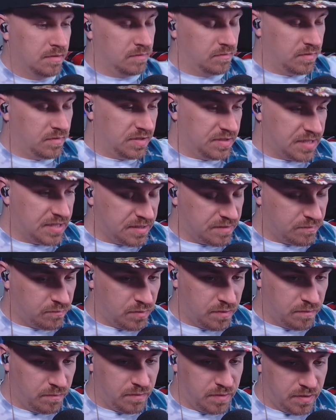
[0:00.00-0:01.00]
What does that,
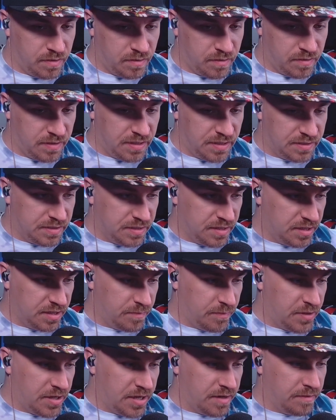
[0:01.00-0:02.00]
what, what did all that say at the
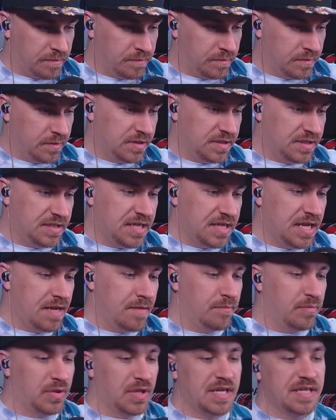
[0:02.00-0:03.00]
bottom?
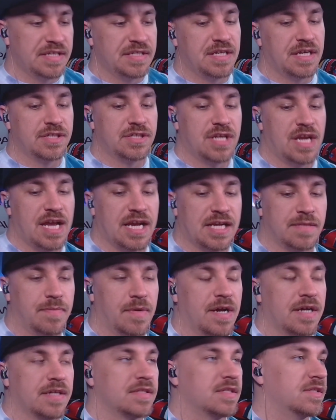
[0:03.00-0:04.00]
Steam, PlayStation,
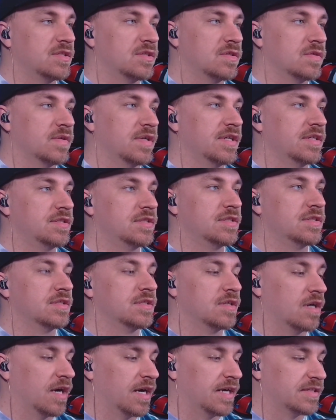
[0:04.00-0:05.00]
Xbox, and Switch?
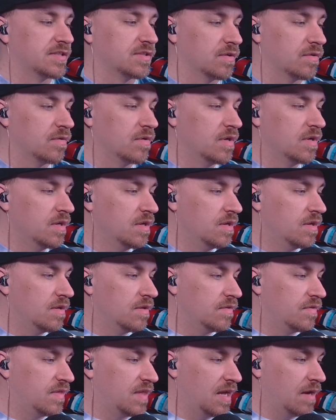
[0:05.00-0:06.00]
All right, so
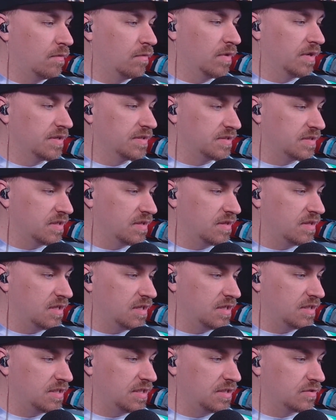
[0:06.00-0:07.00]
that was
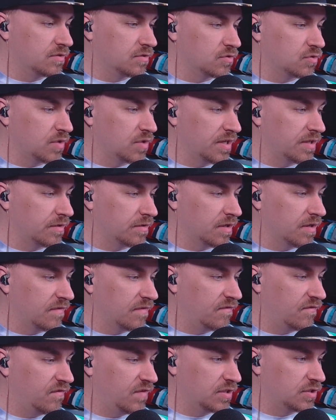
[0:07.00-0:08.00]
the teaser trailer
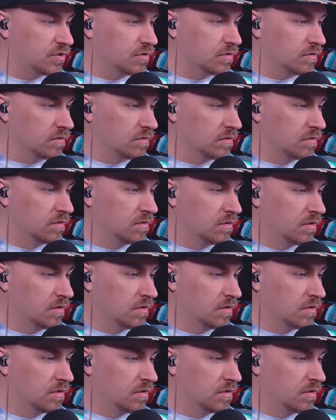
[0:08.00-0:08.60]
official.